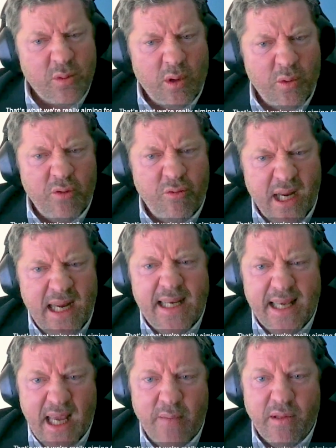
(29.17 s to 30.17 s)
what we're
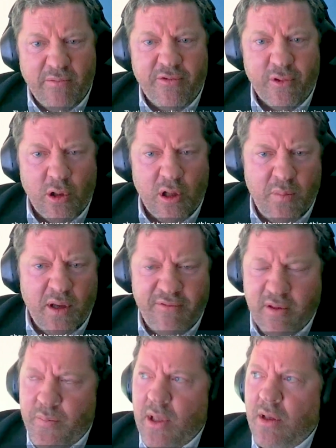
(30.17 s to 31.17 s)
really aiming for
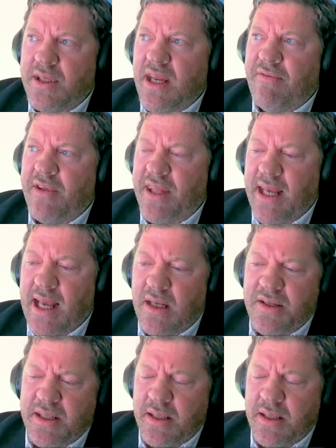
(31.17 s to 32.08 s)
above and beyond everything else.